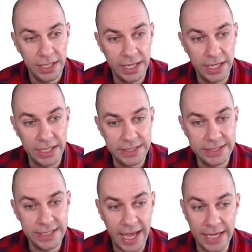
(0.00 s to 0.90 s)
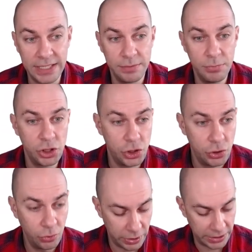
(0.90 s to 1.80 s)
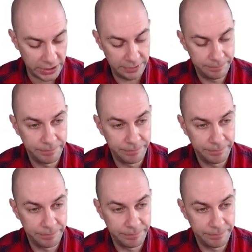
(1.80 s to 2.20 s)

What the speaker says: is at maturity,